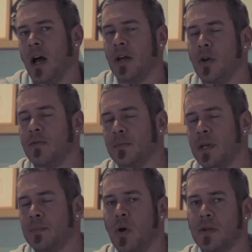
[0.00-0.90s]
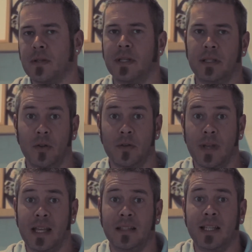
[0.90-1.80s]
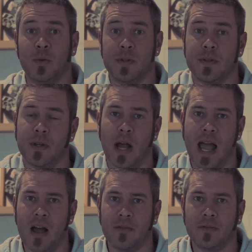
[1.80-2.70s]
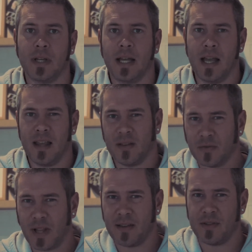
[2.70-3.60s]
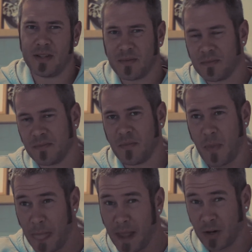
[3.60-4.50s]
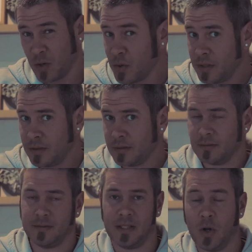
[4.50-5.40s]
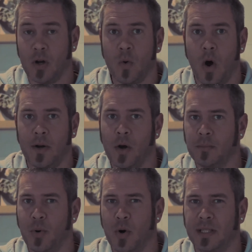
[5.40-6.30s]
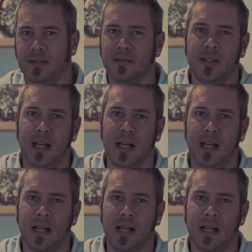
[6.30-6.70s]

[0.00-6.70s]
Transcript: I know for me personally, a lot of e-liquids that I have, the flavors, they're good, they're not quite on point.